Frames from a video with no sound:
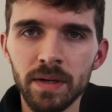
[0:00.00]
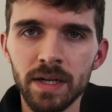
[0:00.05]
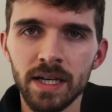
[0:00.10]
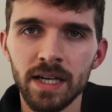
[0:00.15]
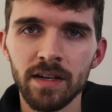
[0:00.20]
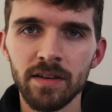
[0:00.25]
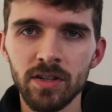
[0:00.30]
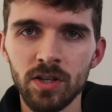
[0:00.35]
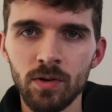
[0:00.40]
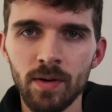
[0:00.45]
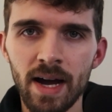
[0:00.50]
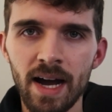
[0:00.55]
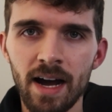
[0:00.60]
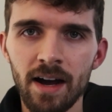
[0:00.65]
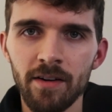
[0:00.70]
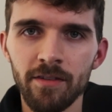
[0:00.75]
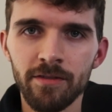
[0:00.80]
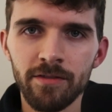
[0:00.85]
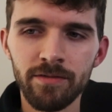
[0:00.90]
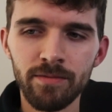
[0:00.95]
but you
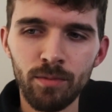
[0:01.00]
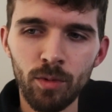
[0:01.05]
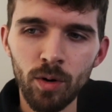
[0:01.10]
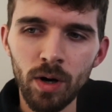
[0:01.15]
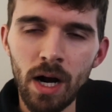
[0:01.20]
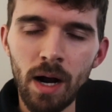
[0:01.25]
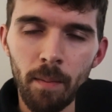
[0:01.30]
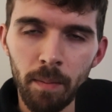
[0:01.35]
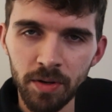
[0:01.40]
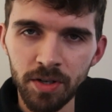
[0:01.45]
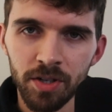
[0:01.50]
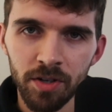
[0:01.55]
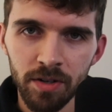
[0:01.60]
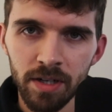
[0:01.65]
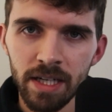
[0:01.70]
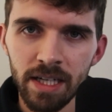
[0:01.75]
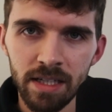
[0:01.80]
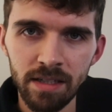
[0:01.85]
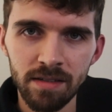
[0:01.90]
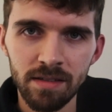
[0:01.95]
have more
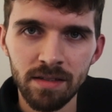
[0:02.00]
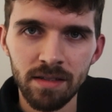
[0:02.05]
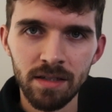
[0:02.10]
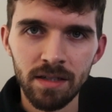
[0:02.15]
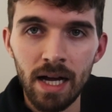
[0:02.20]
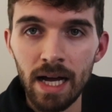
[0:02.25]
opportunities.